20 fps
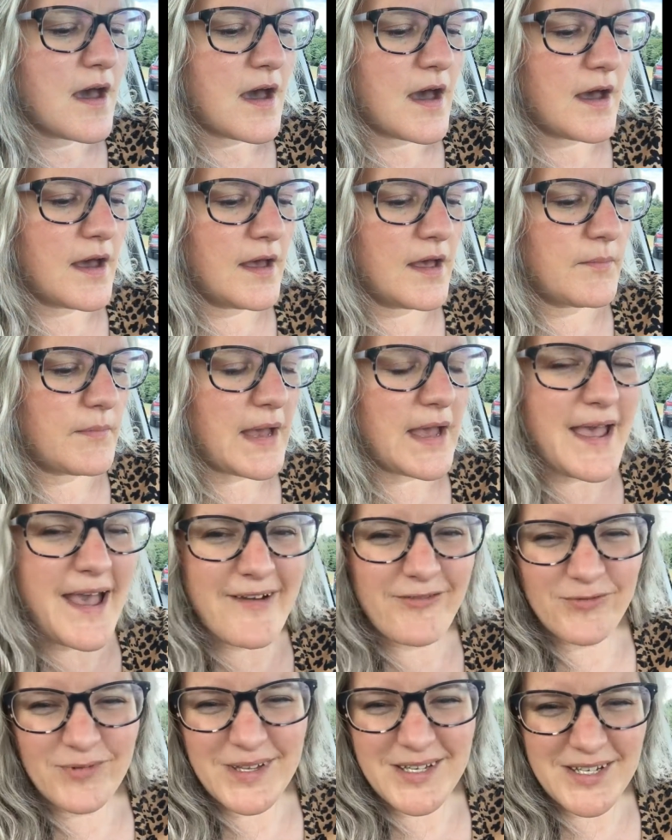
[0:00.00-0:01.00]
I
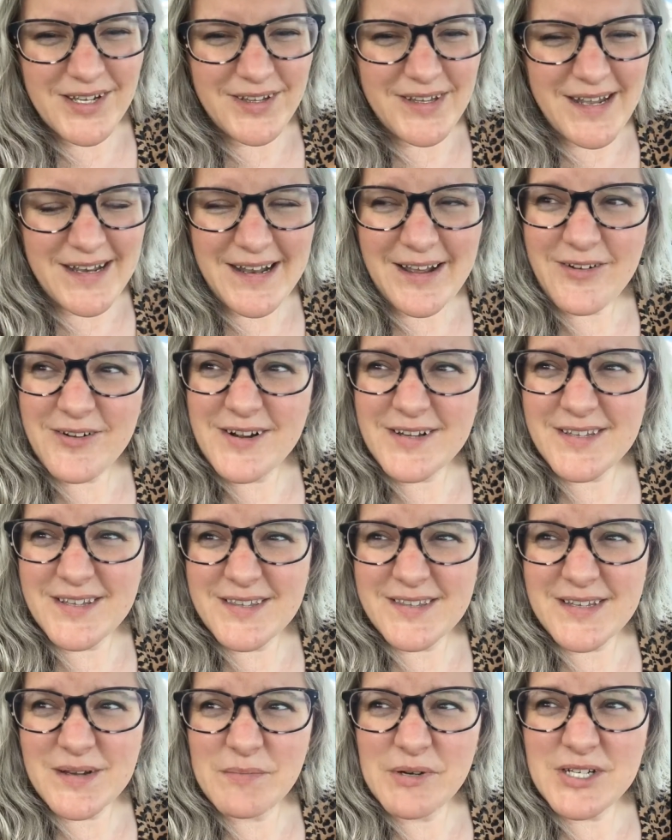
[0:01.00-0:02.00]
haven't really done that now because it's
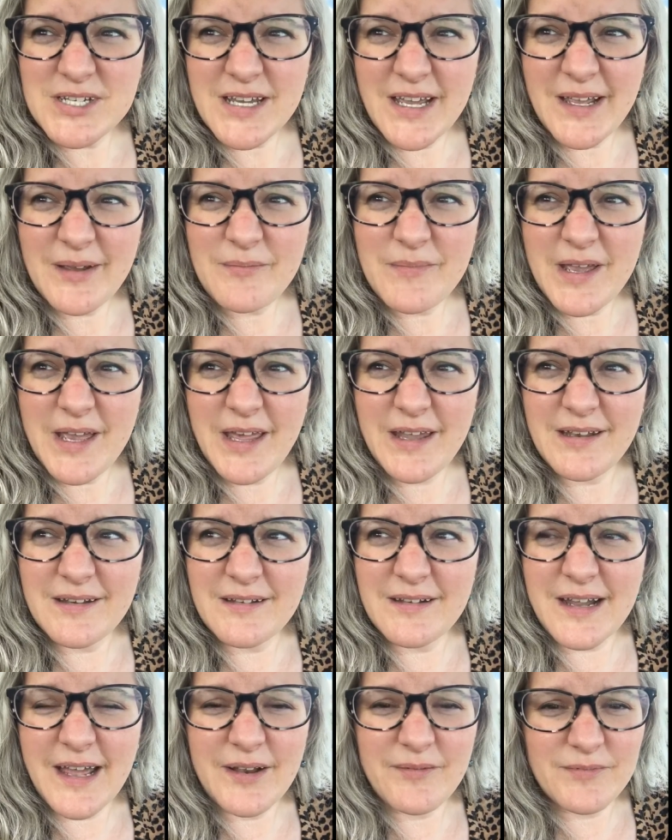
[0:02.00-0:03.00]
summertime
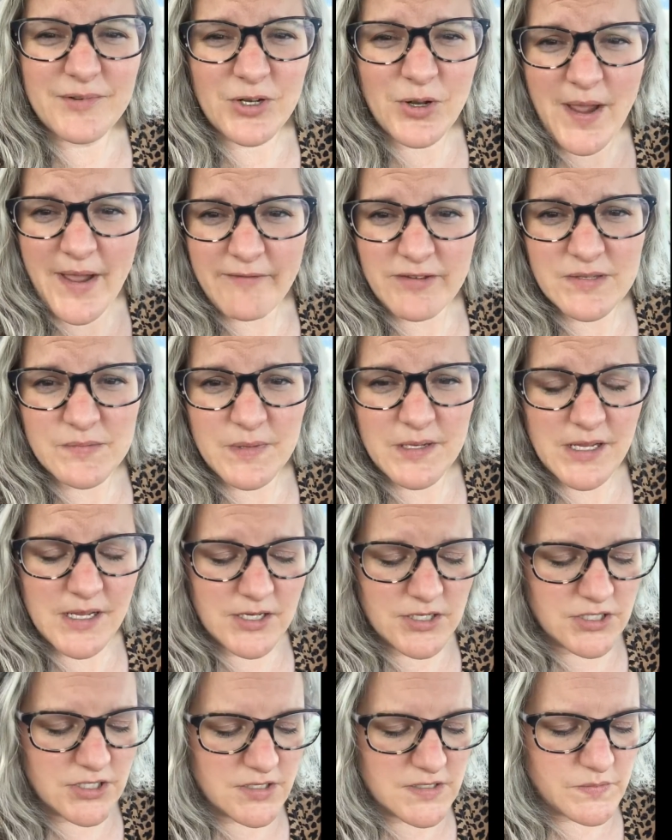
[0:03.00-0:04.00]
and I don't have as many
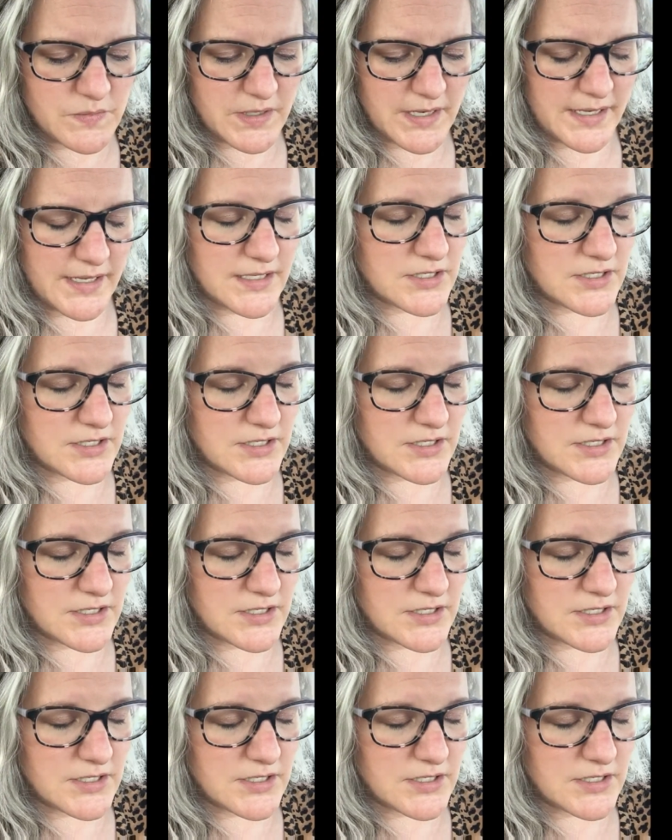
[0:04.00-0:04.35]
issues, but I get